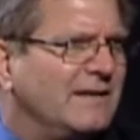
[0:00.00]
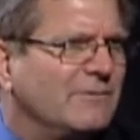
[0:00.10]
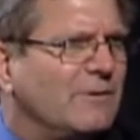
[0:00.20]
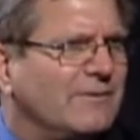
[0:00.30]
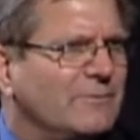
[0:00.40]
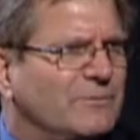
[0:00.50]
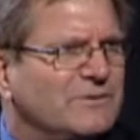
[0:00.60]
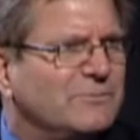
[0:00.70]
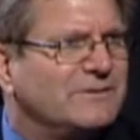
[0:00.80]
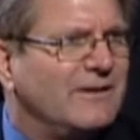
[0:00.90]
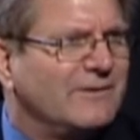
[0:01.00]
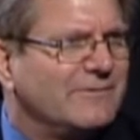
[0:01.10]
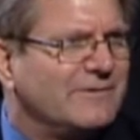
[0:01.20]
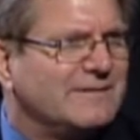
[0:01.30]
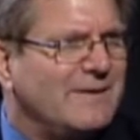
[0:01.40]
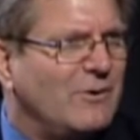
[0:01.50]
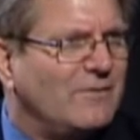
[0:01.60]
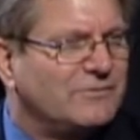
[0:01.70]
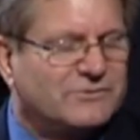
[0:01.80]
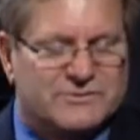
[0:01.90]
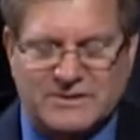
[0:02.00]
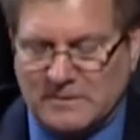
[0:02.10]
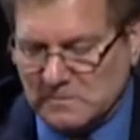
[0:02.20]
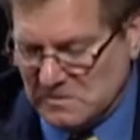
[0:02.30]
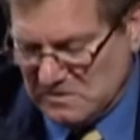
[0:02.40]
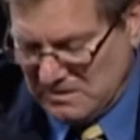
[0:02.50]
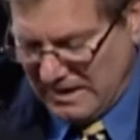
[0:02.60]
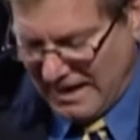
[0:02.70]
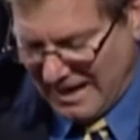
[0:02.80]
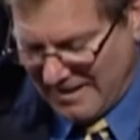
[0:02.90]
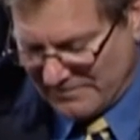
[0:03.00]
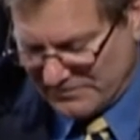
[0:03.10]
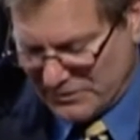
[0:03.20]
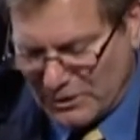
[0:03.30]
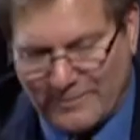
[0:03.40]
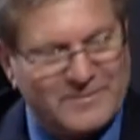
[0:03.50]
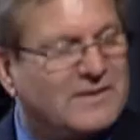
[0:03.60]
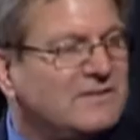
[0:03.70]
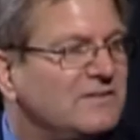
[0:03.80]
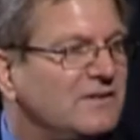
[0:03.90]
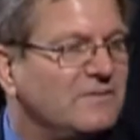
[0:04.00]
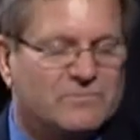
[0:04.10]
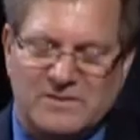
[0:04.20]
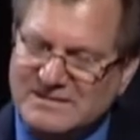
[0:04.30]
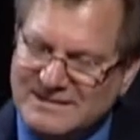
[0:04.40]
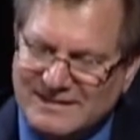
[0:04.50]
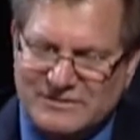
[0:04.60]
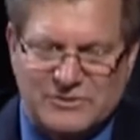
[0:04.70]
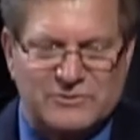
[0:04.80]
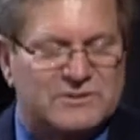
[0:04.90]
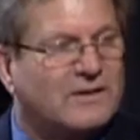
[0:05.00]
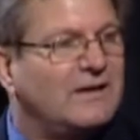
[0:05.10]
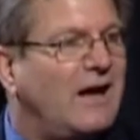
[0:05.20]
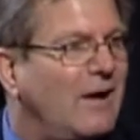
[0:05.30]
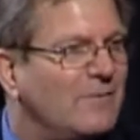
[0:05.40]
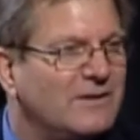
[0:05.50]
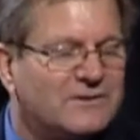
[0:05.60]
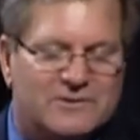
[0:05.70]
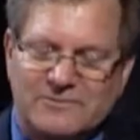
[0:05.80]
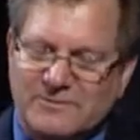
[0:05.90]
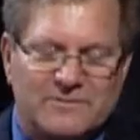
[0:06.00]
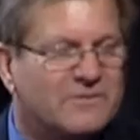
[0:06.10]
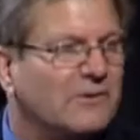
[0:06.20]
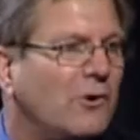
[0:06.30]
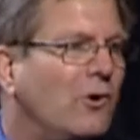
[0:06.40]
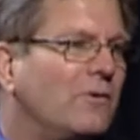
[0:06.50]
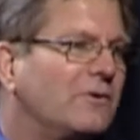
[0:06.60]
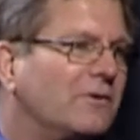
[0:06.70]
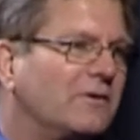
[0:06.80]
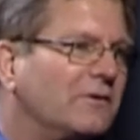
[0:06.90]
beating and whatever, police brutality with the same officers. So, but this is an excuse to come into your home.